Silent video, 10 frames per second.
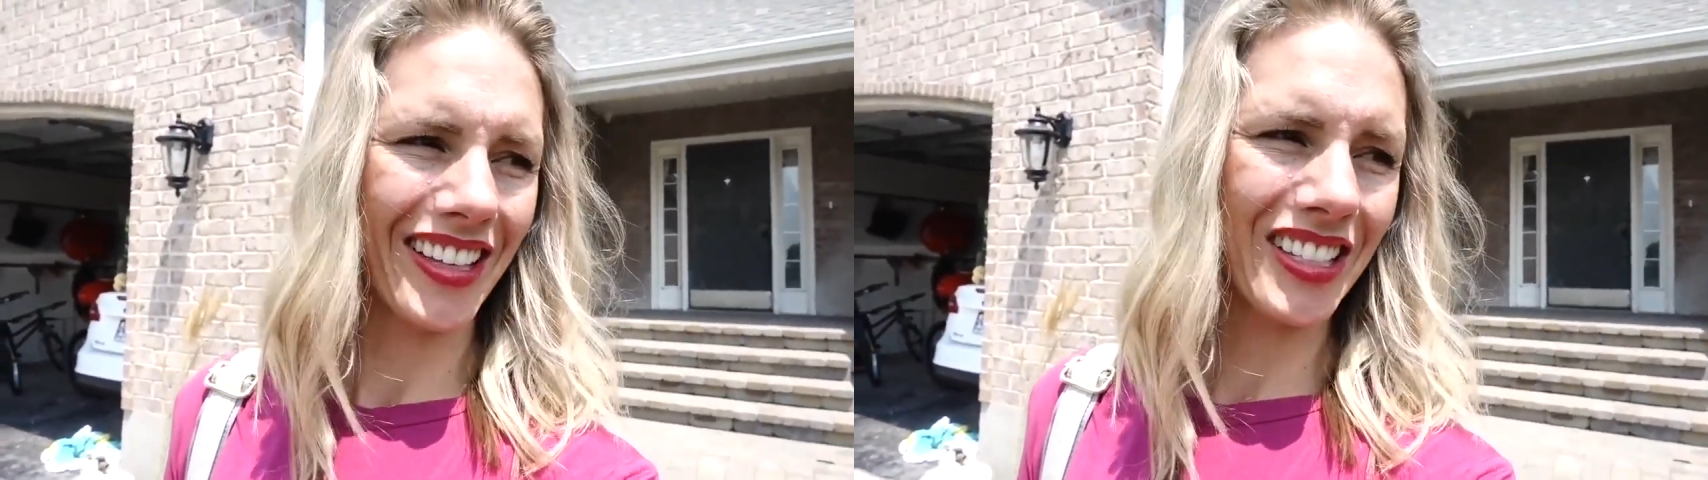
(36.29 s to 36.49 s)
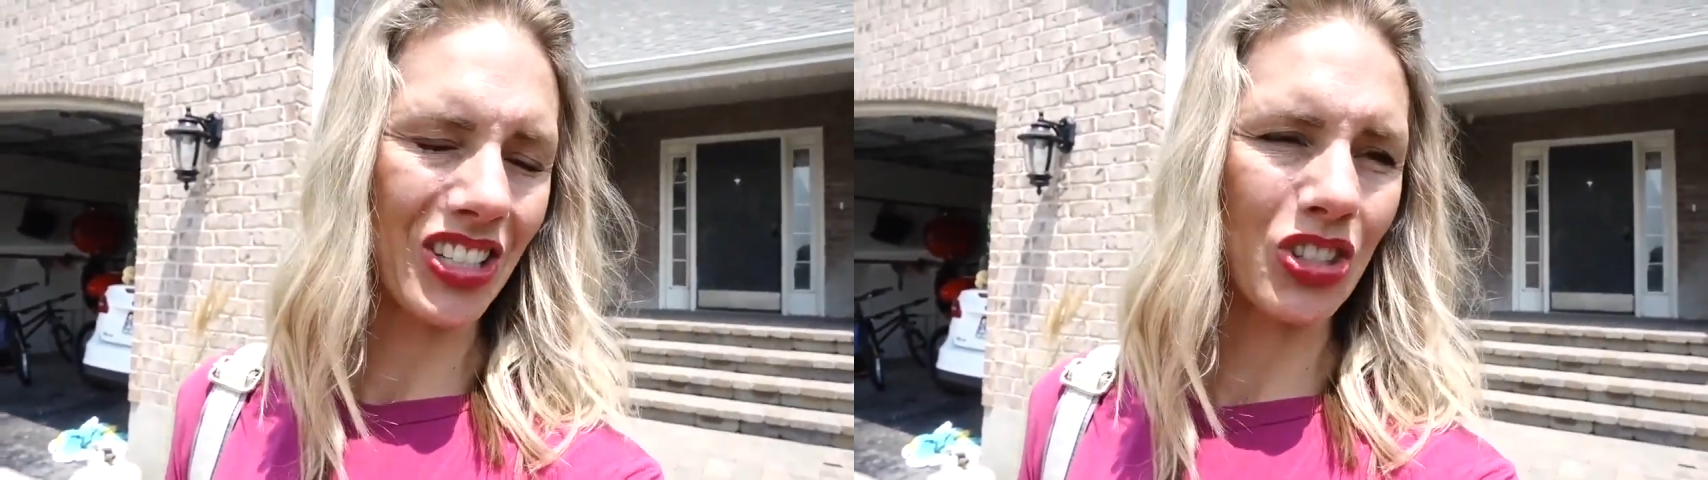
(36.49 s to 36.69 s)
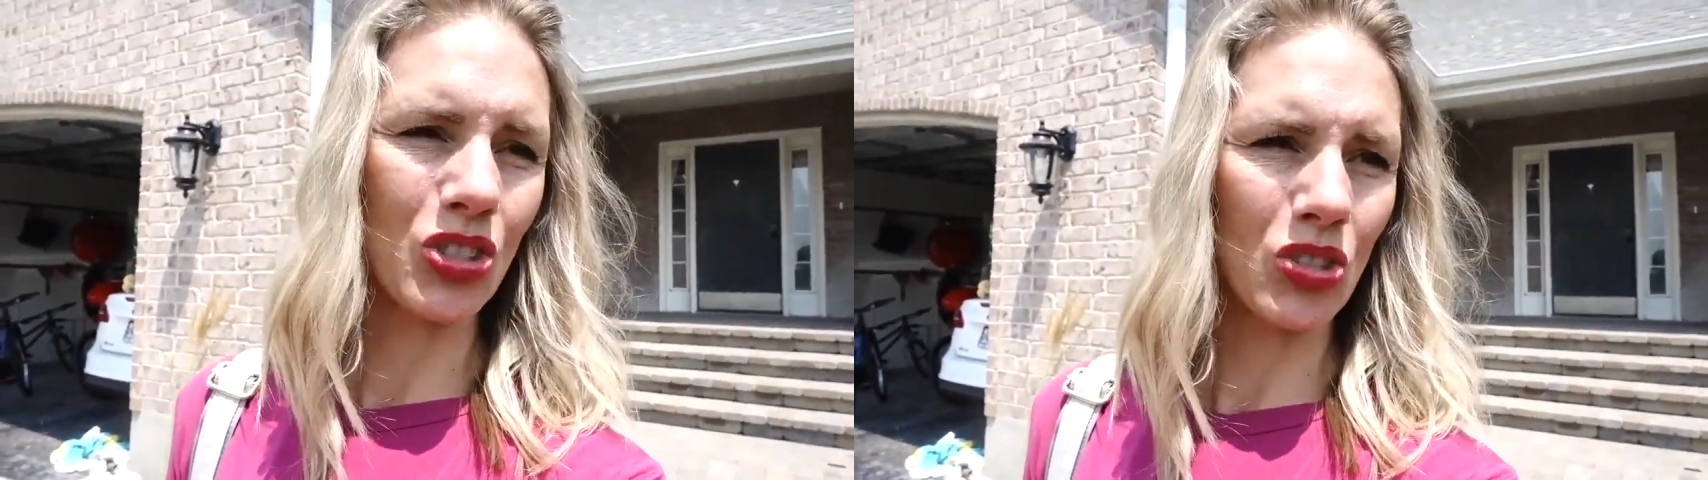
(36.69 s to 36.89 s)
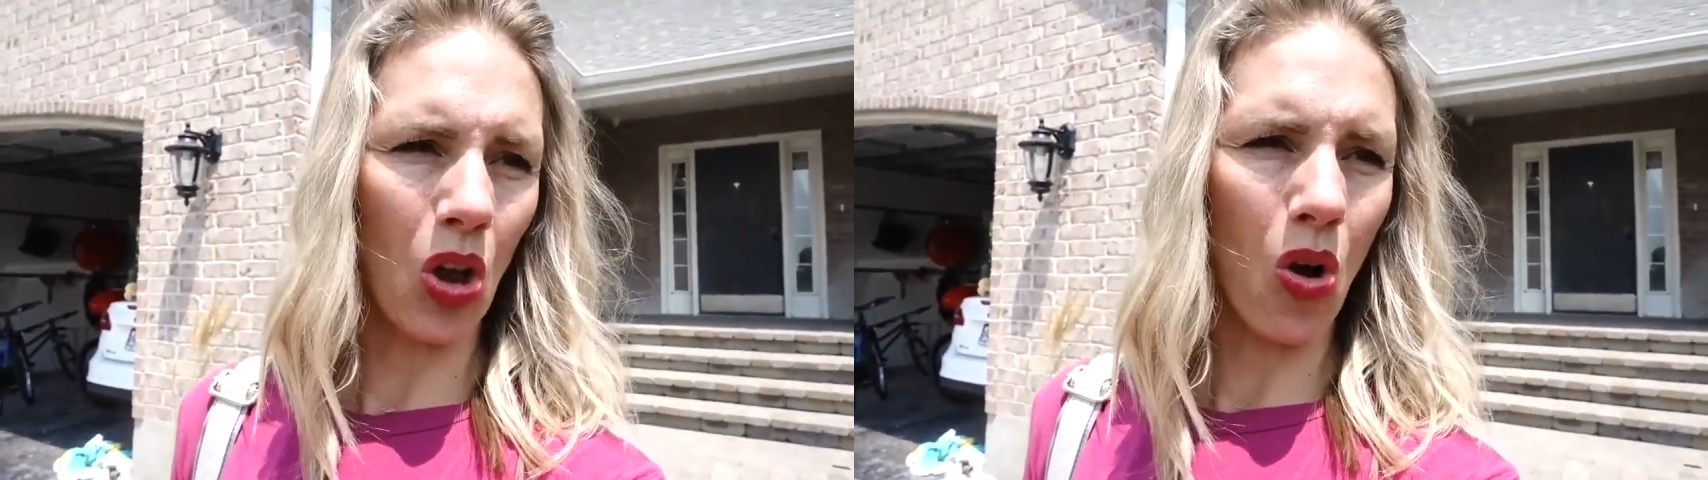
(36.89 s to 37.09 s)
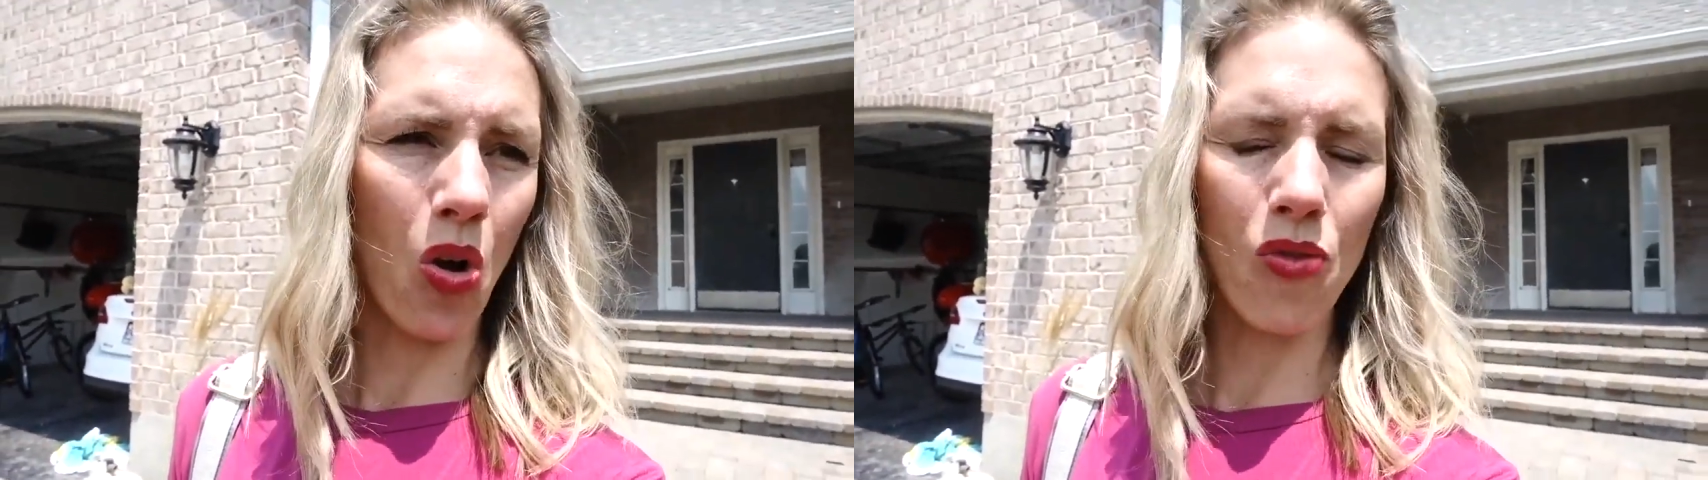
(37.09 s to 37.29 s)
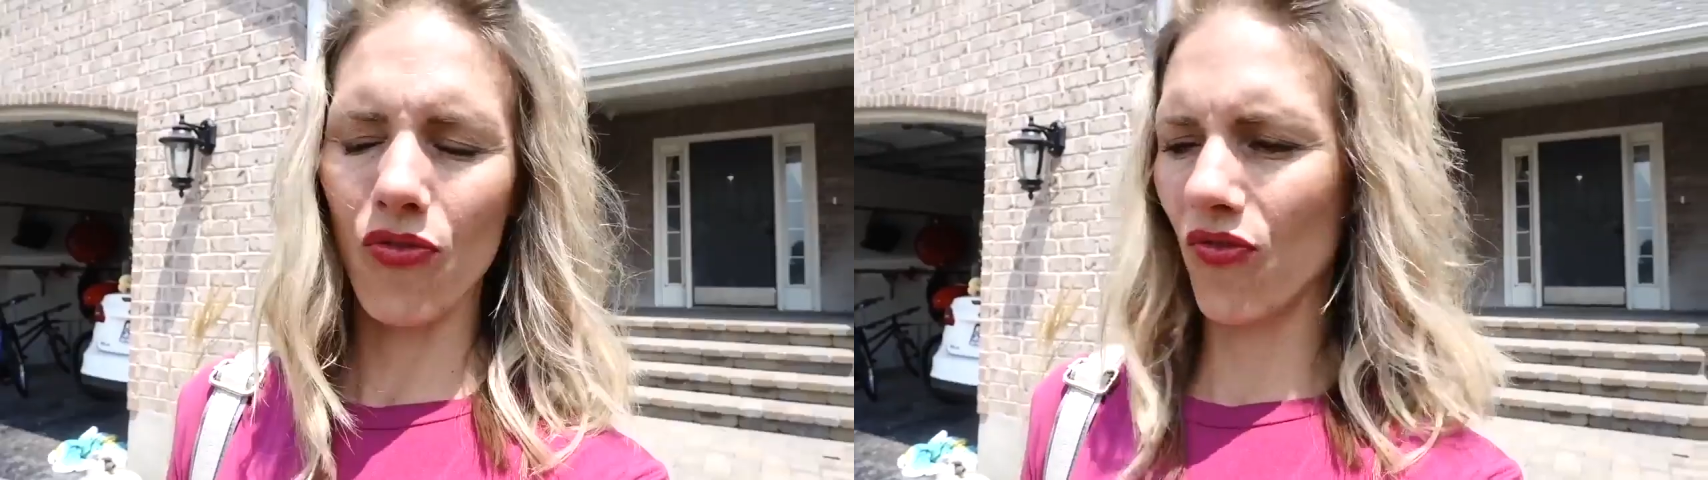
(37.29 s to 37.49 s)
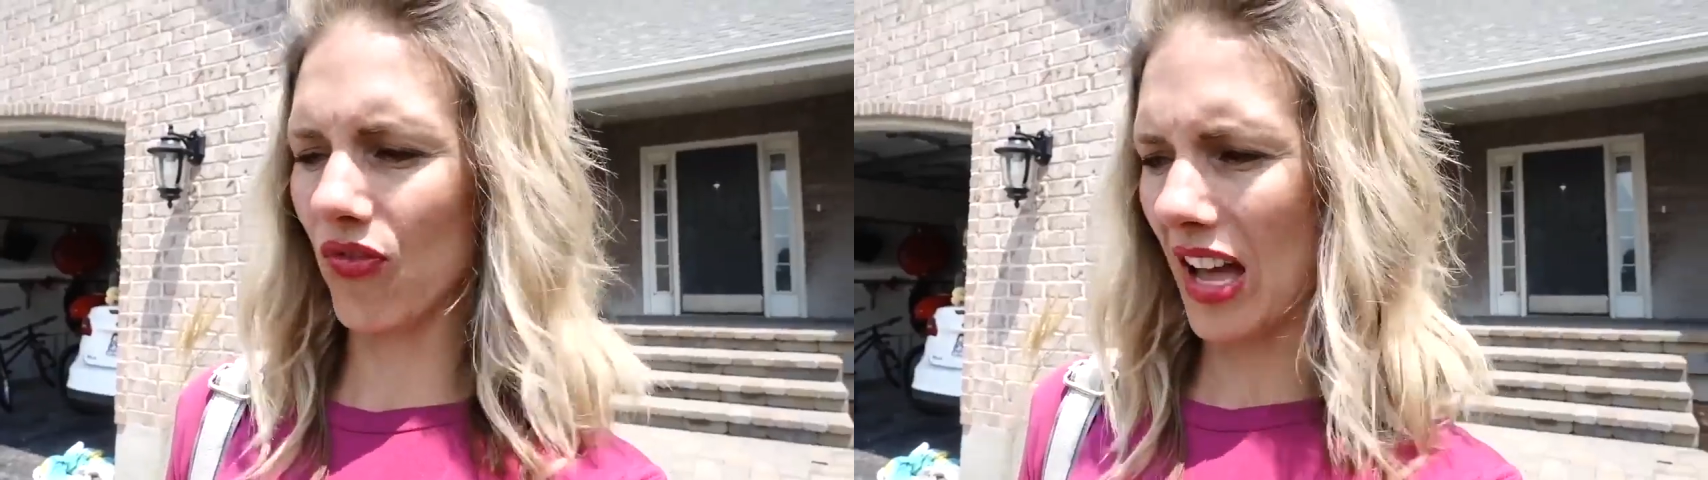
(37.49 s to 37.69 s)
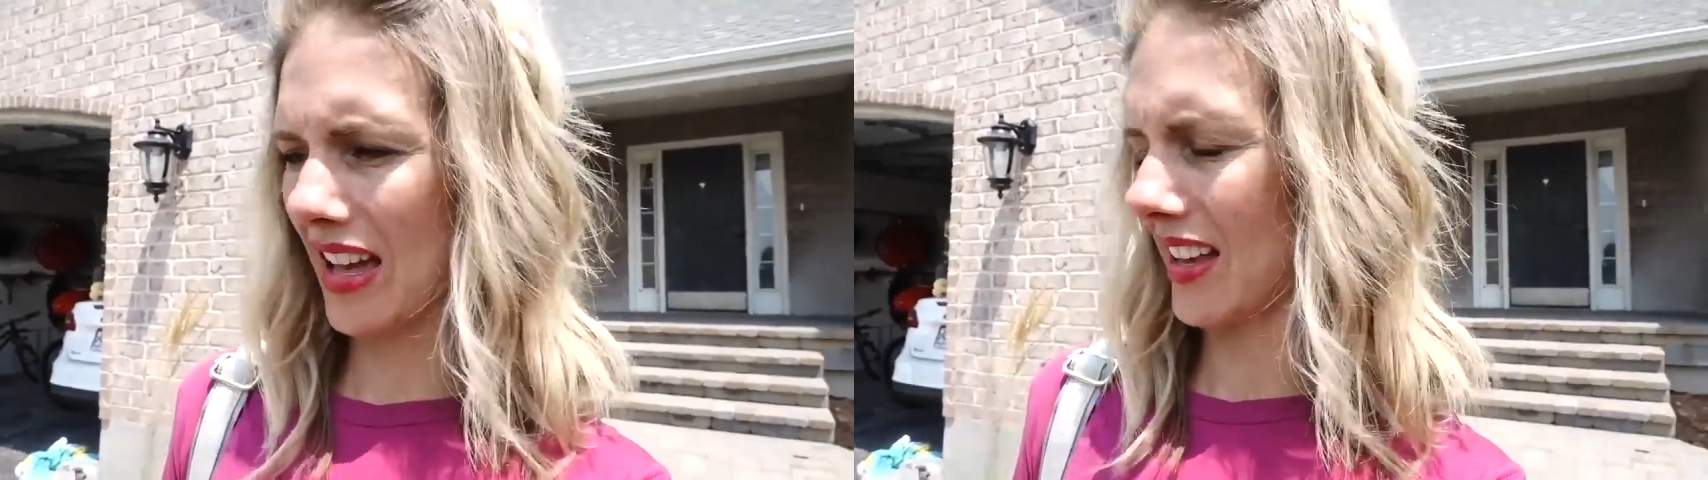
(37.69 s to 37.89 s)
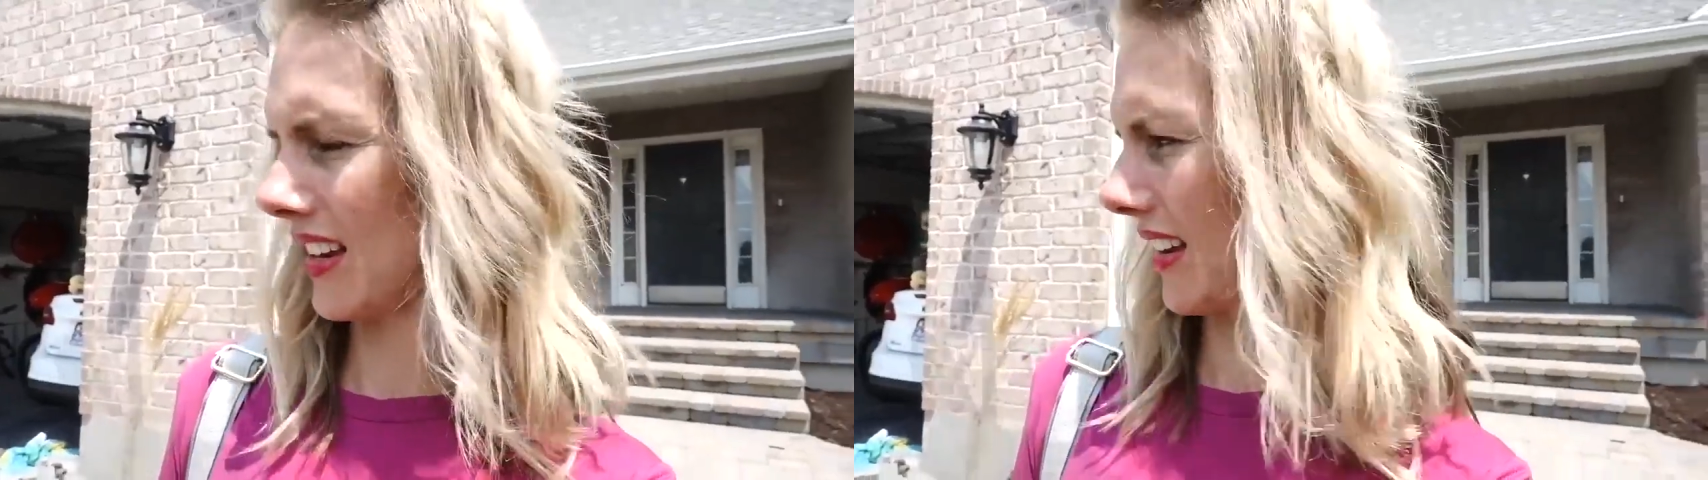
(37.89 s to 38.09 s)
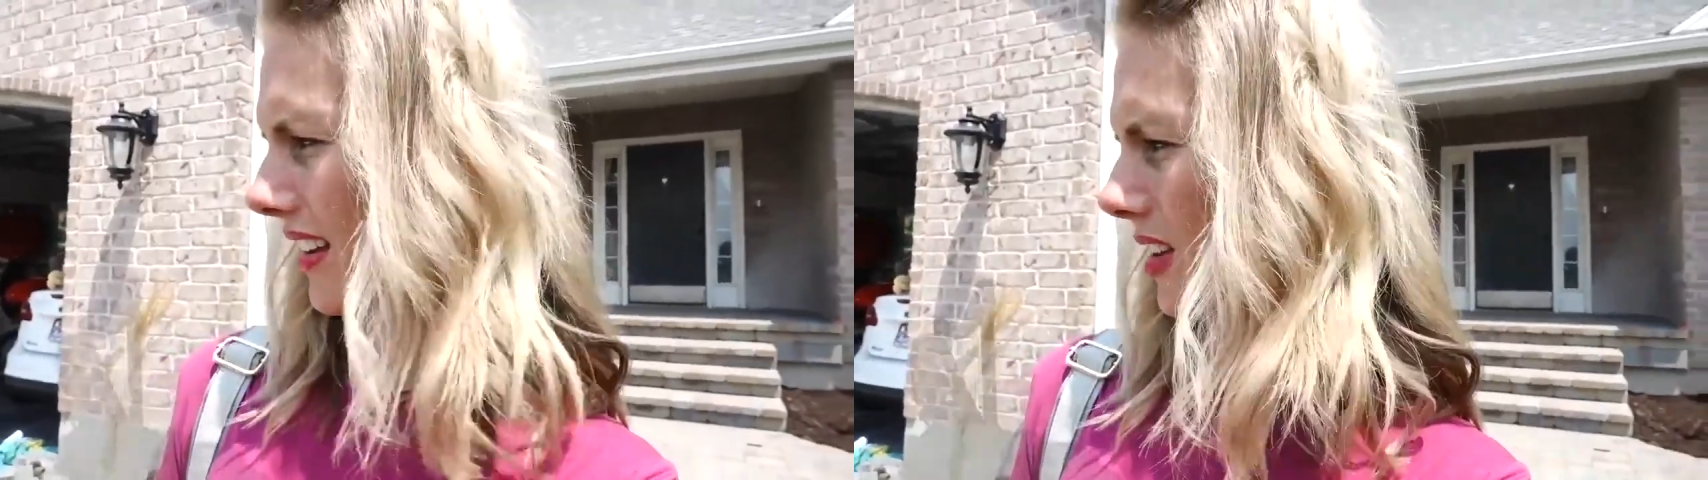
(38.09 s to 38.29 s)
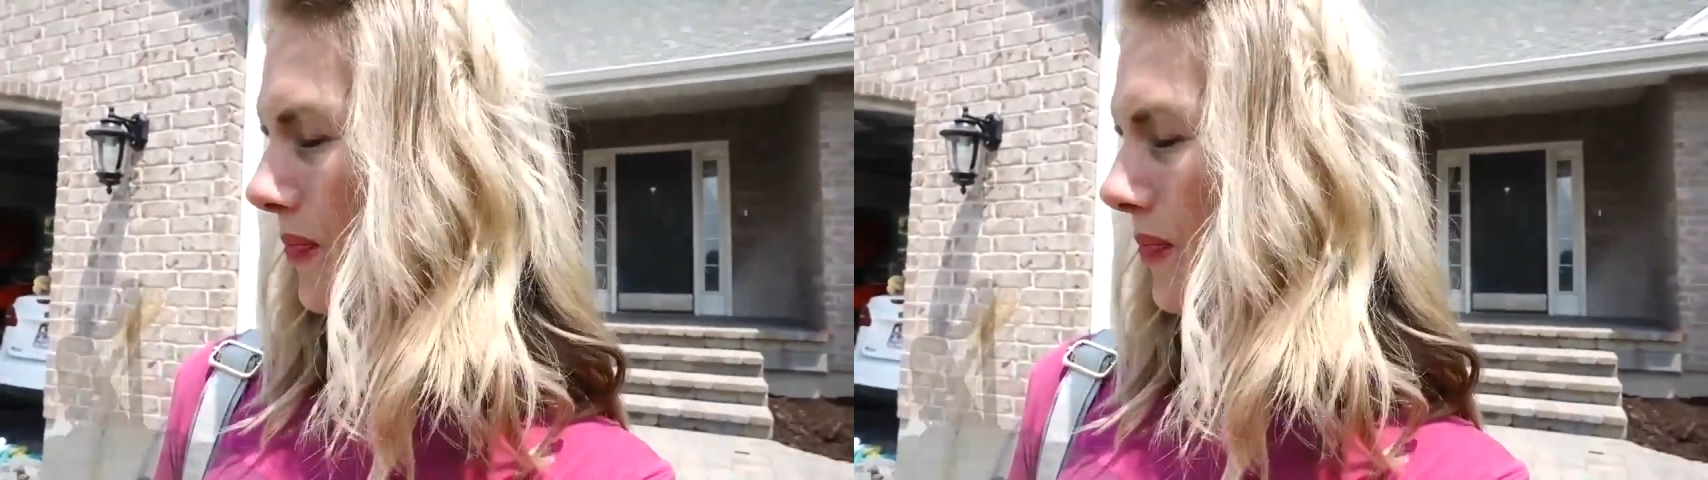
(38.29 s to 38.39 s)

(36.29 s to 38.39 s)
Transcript: This is so fun.